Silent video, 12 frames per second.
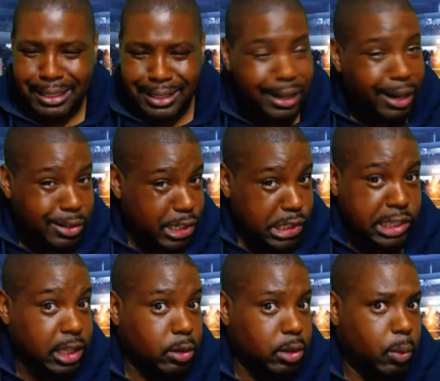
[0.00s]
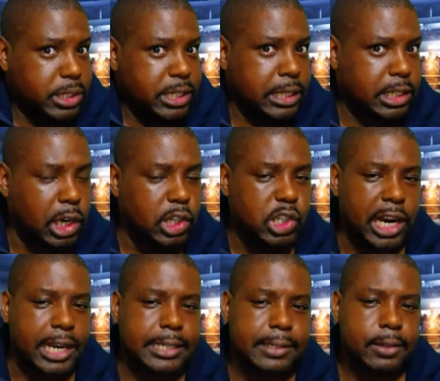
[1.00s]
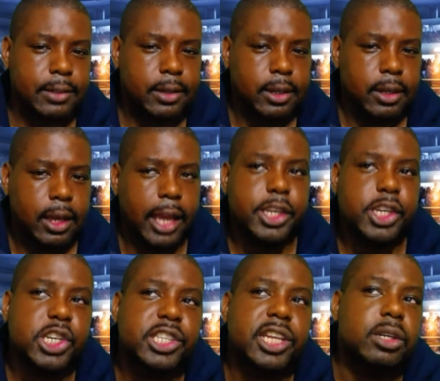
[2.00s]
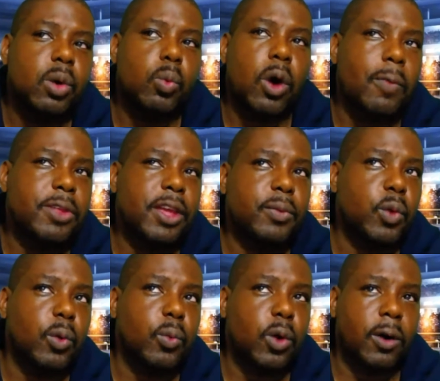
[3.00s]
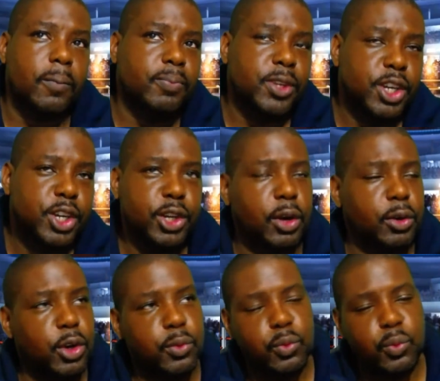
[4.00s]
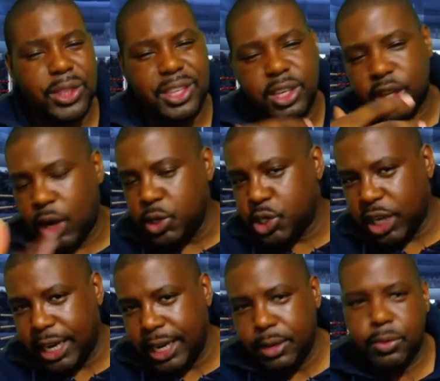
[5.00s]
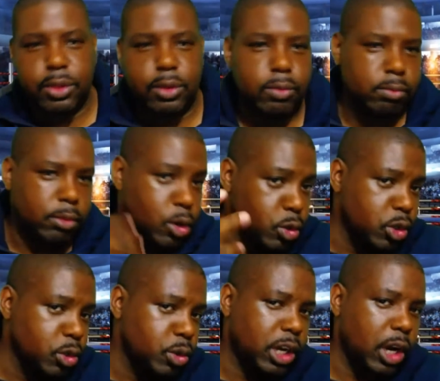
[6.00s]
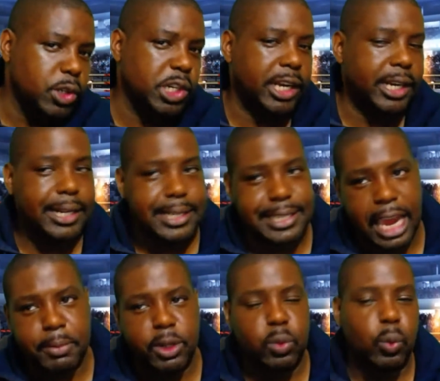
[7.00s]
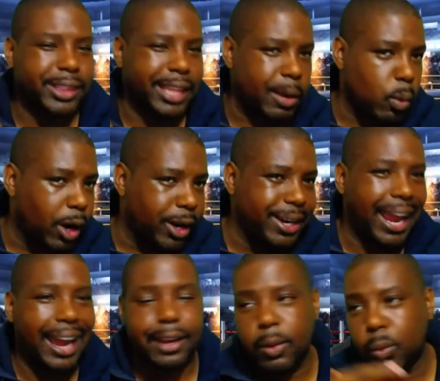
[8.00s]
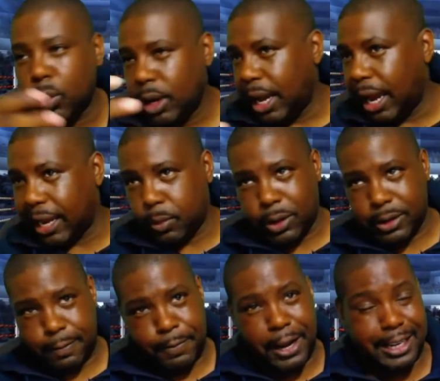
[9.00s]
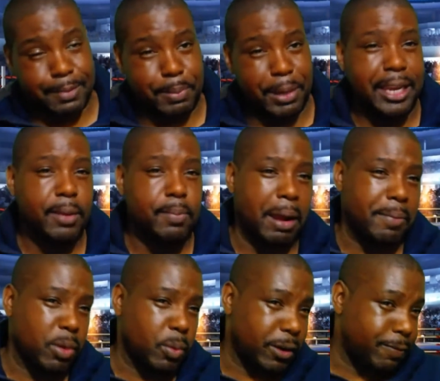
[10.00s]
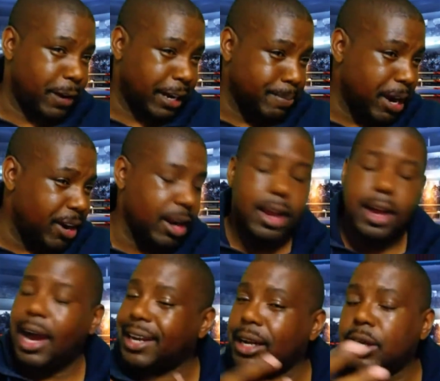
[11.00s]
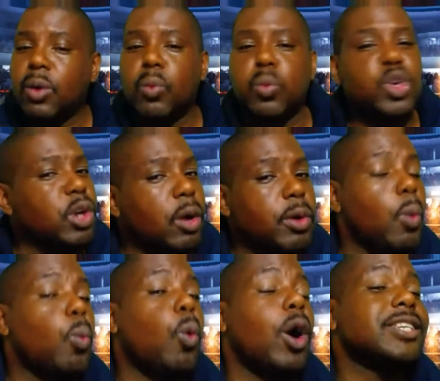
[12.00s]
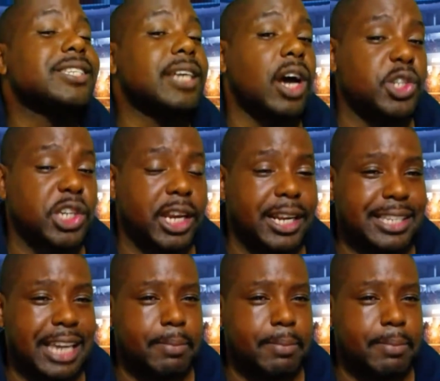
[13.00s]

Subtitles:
You just don't know what's in these contracts, and you just don't know what. You don't know when they're negotiating, who's doing negotiating at the table, what they want, how they want the fight to be. Maybe they want to fight in America. I don't know. You don't know what's negotiated at the table.